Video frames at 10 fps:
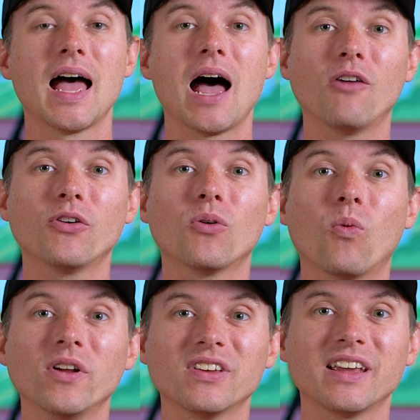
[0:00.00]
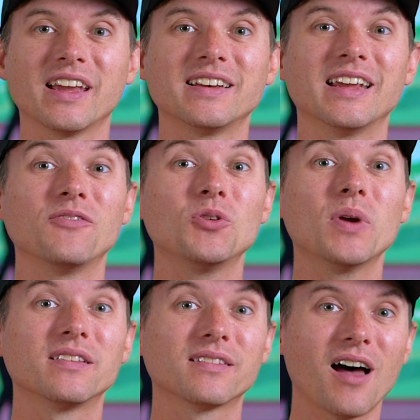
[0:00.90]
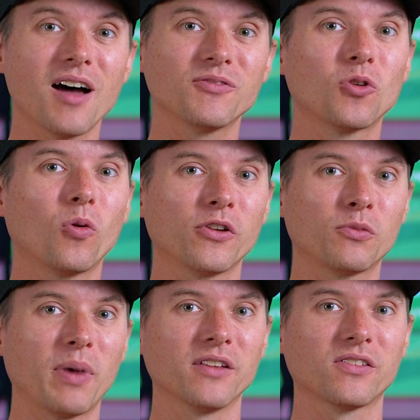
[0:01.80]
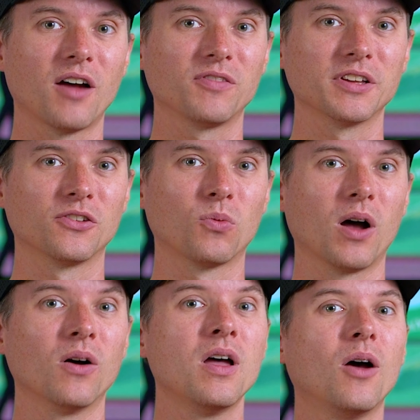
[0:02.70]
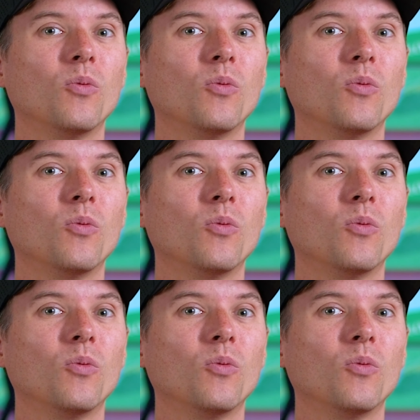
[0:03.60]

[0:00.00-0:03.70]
However, once again, if you hit soft, they'll respond softly as well,